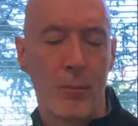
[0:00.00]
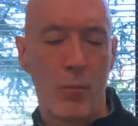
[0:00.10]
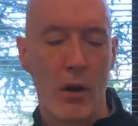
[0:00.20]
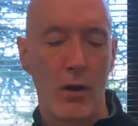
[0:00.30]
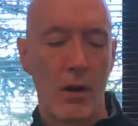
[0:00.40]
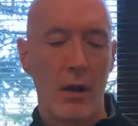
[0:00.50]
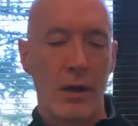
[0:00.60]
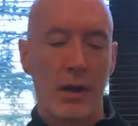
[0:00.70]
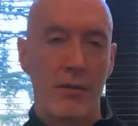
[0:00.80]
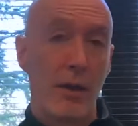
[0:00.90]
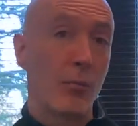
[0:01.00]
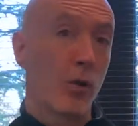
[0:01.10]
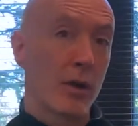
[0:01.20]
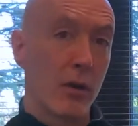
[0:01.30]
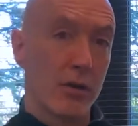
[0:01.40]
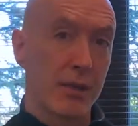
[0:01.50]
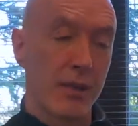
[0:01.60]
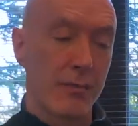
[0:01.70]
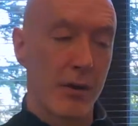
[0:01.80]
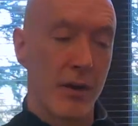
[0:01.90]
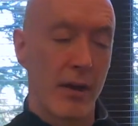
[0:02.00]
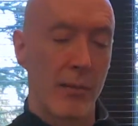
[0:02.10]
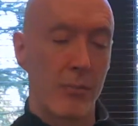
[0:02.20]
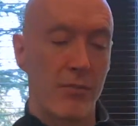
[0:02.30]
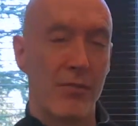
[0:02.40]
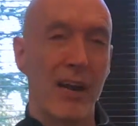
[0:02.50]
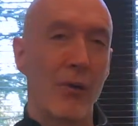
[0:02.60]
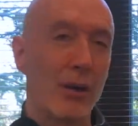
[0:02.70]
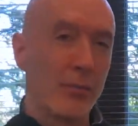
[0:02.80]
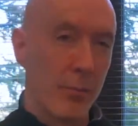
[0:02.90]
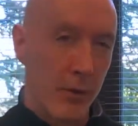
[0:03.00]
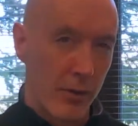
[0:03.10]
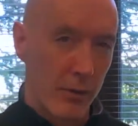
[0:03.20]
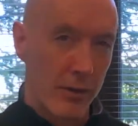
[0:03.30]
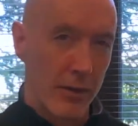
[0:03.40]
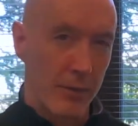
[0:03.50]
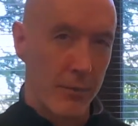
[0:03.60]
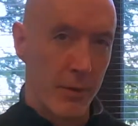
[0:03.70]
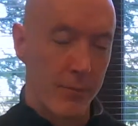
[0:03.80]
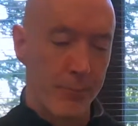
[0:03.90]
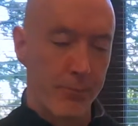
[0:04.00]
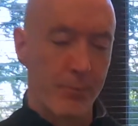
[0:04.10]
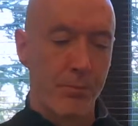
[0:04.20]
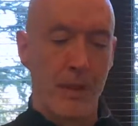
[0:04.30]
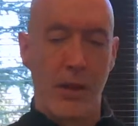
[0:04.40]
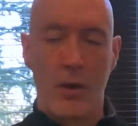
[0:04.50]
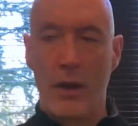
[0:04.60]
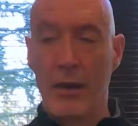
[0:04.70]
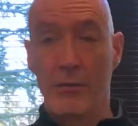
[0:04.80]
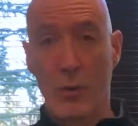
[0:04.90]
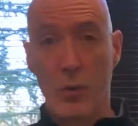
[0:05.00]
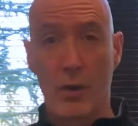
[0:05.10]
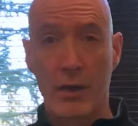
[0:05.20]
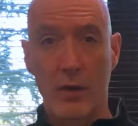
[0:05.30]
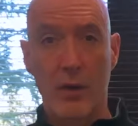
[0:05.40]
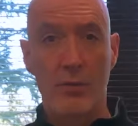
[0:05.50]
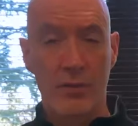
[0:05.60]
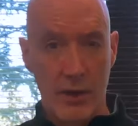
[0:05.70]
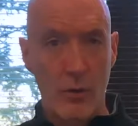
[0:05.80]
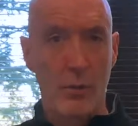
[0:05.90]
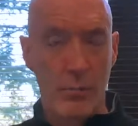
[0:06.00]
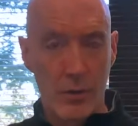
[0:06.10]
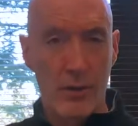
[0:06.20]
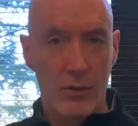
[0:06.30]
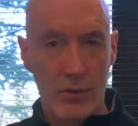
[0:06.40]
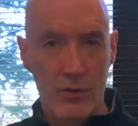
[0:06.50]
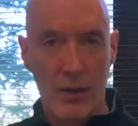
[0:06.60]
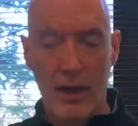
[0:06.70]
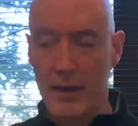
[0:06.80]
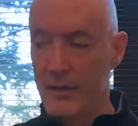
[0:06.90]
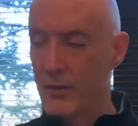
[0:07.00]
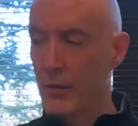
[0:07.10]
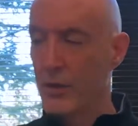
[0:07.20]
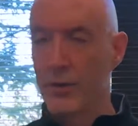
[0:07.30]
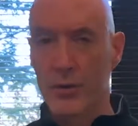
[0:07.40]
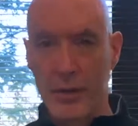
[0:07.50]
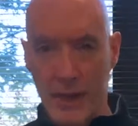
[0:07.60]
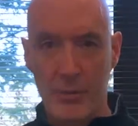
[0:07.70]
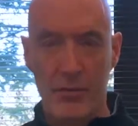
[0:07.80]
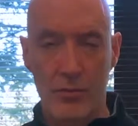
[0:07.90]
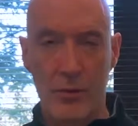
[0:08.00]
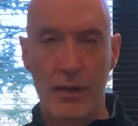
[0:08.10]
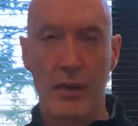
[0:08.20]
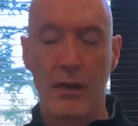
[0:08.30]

Well, if I'm working on Shakespeare and I'm very familiar with Shakespeare, and if you're working on, say, your political science or your chemistry,